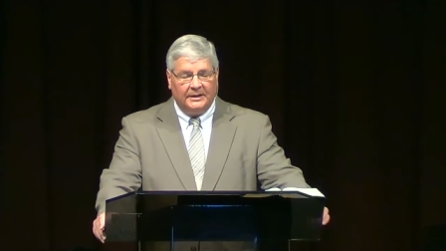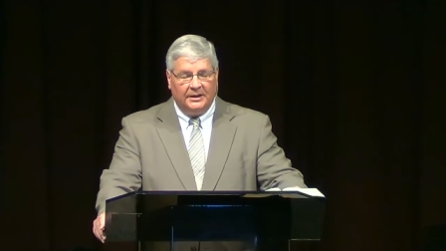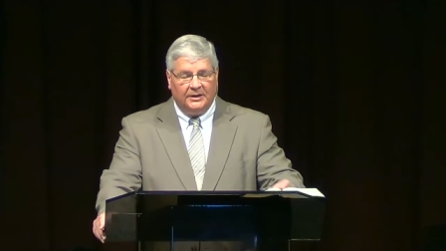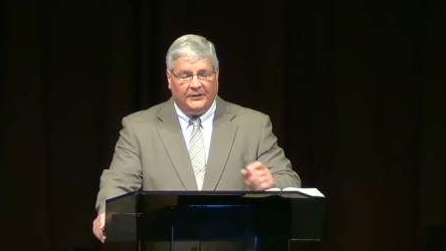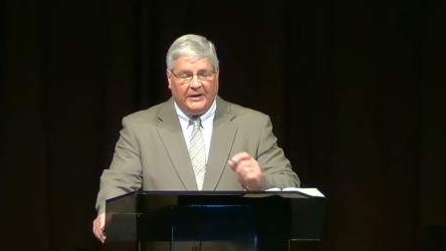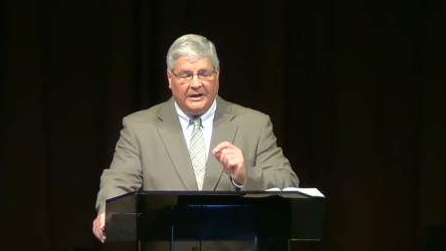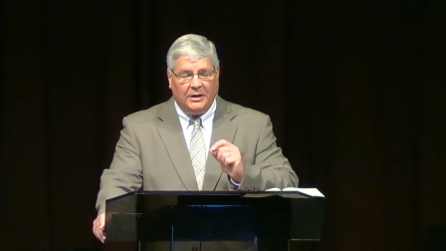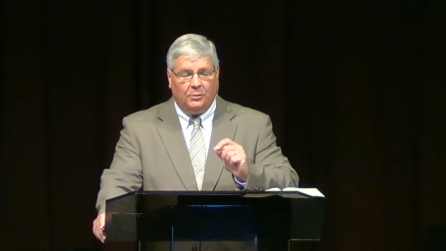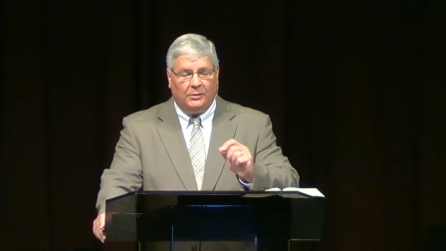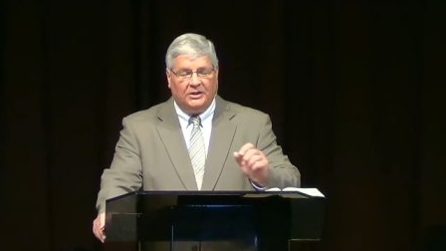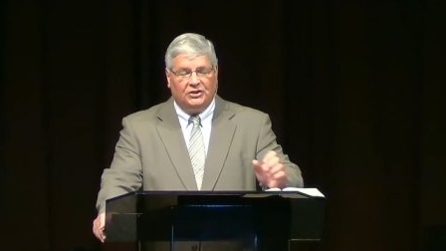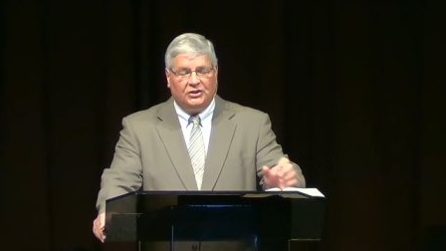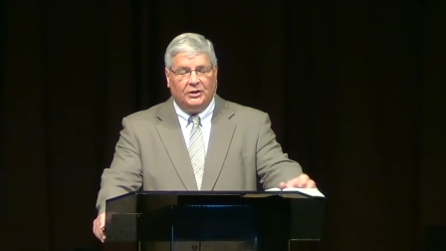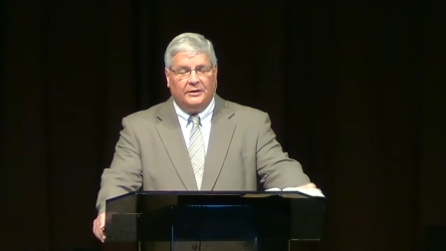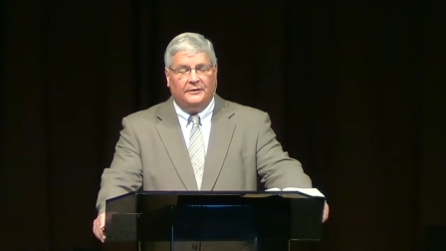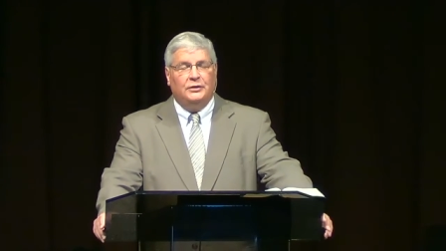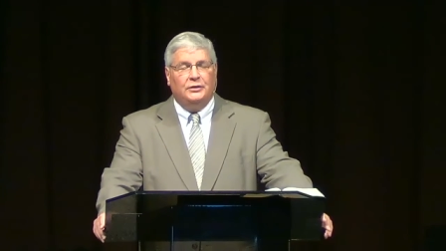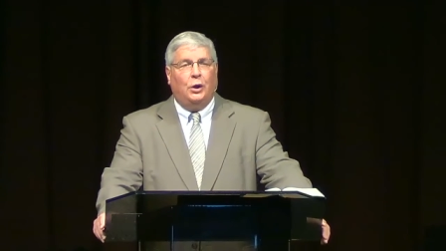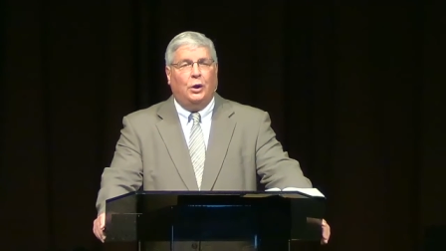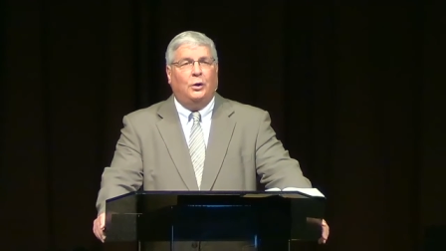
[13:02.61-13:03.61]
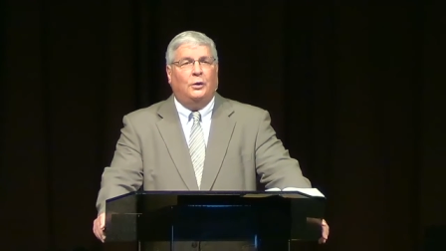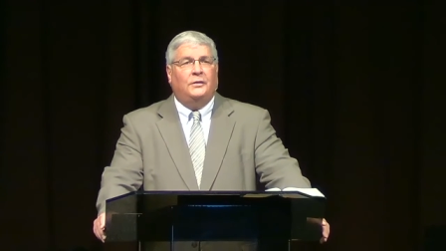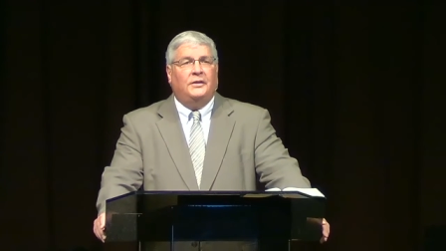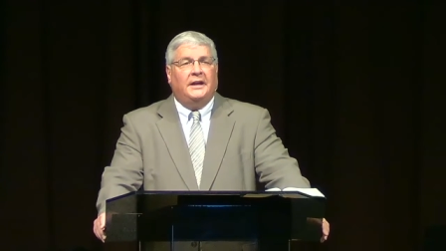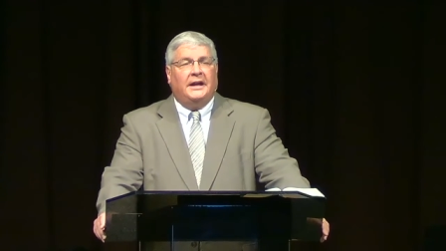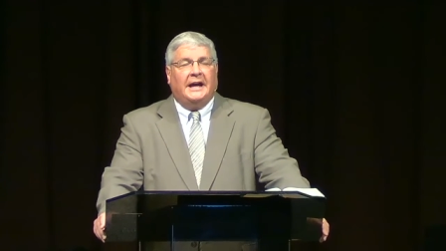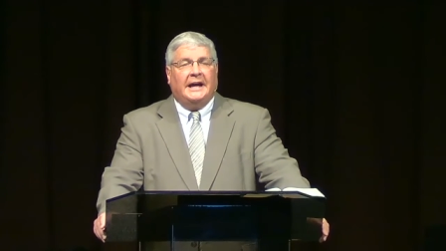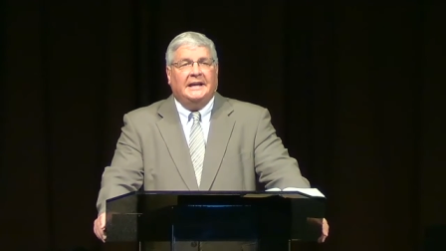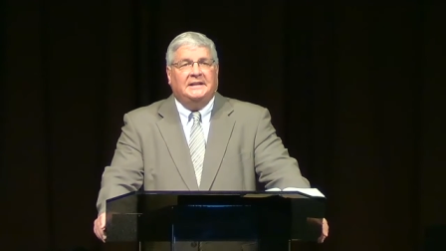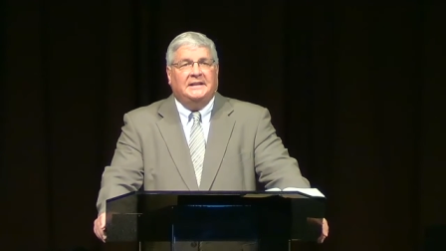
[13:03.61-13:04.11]
If anyone should have known
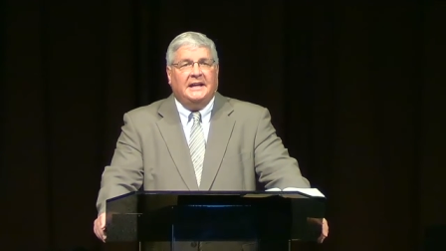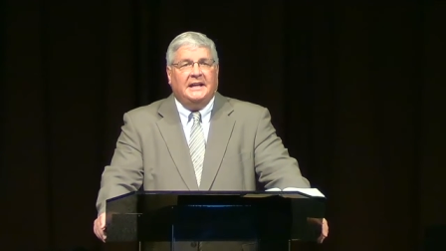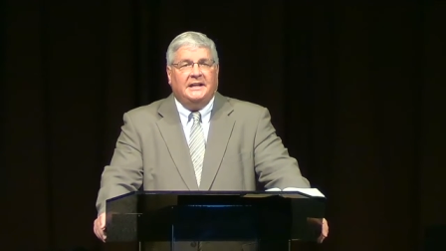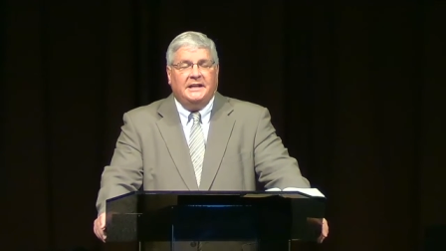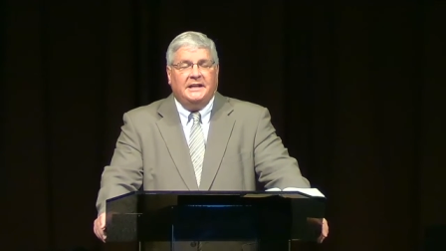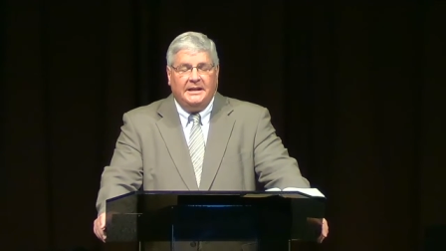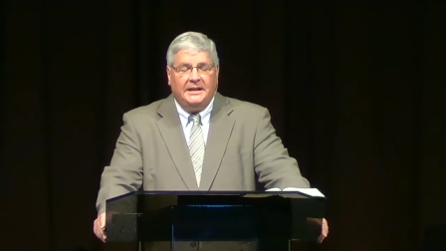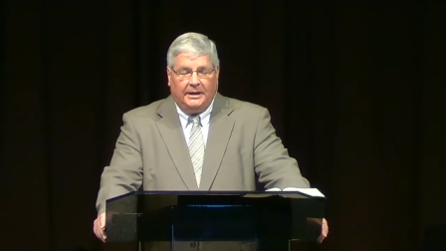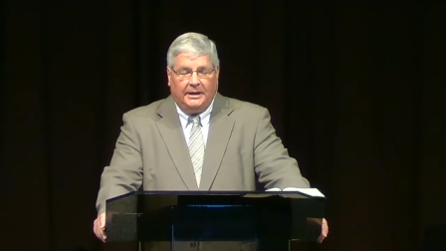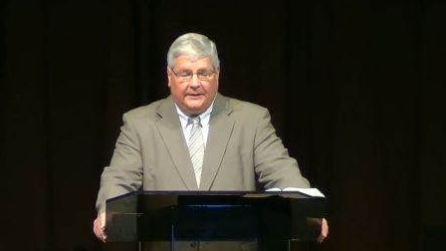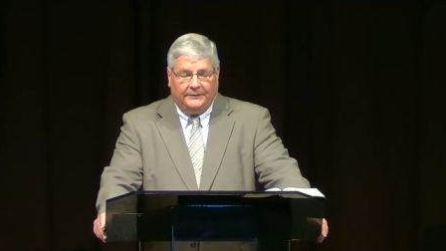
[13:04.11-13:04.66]
the identity